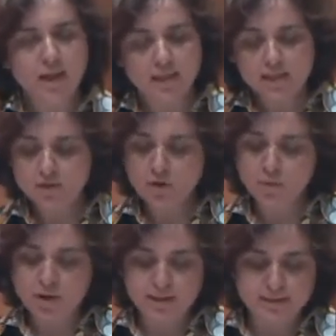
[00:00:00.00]
This
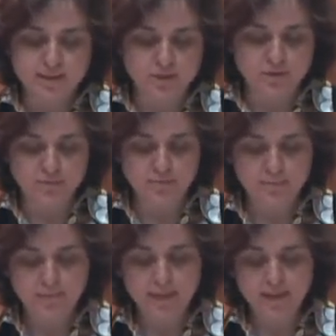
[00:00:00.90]
common ancestor
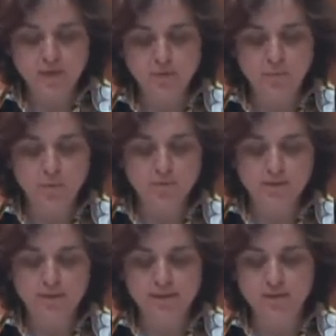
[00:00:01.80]
bequeathed to both
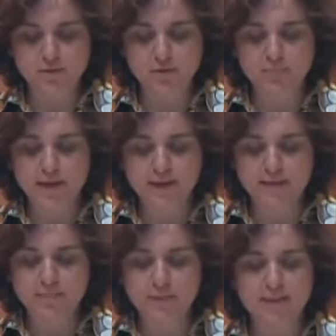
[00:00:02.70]
traditions mainly
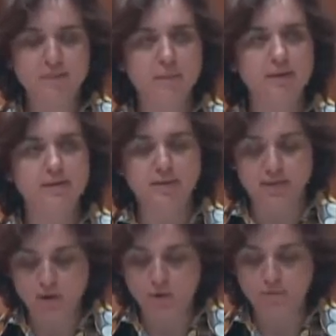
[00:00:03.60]
the principles
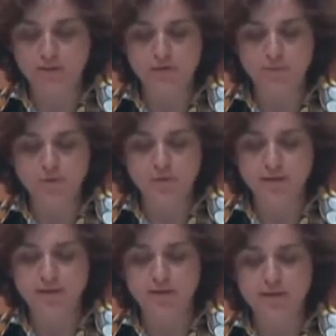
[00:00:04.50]
of its
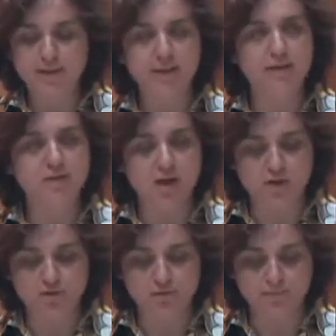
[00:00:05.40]
music theoretical
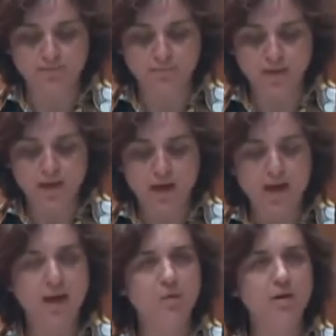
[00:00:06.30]
structure.
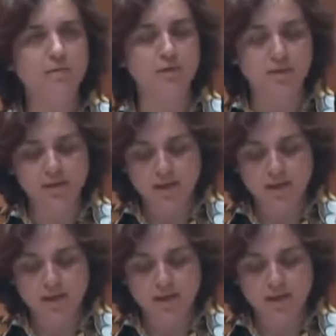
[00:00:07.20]
However,